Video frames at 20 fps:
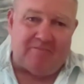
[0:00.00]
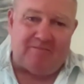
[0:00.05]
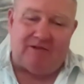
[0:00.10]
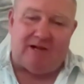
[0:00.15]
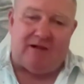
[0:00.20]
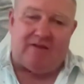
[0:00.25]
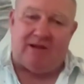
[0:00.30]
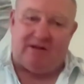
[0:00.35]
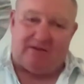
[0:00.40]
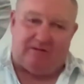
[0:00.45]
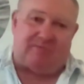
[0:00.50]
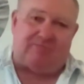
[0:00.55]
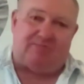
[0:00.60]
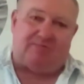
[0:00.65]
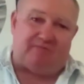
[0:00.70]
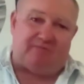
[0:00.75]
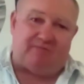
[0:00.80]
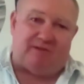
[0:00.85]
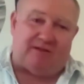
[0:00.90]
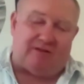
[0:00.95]
Yeah, there's
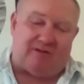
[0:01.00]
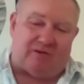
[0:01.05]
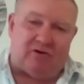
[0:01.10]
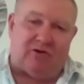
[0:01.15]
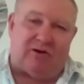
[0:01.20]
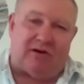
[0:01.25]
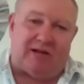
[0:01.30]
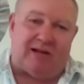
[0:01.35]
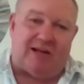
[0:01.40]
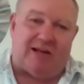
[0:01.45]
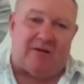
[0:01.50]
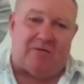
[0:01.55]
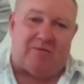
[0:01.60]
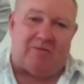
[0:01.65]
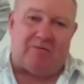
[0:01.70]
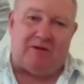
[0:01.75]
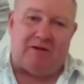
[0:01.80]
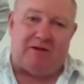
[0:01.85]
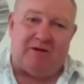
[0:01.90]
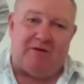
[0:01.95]
a good
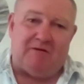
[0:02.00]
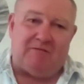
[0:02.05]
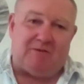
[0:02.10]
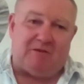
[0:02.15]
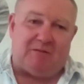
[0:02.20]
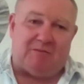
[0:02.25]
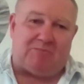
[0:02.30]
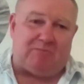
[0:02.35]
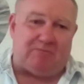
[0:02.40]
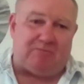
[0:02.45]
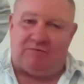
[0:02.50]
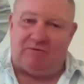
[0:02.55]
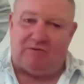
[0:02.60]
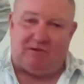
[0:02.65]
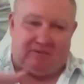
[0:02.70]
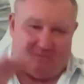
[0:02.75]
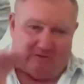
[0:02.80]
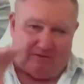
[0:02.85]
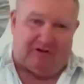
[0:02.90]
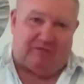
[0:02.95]
income to
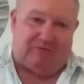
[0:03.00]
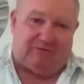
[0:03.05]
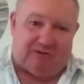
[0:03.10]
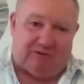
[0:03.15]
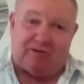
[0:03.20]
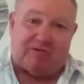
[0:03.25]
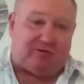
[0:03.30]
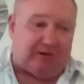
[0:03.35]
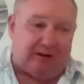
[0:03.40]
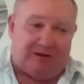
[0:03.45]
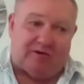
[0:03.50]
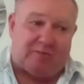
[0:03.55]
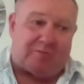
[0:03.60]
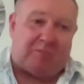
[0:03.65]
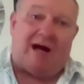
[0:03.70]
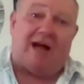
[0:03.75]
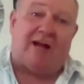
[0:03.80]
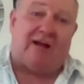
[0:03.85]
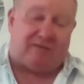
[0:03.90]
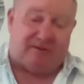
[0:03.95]
just as a
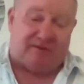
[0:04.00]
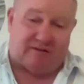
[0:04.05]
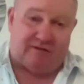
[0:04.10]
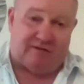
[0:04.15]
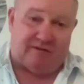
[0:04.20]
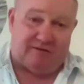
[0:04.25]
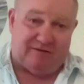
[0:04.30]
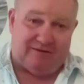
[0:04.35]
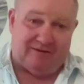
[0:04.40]
base.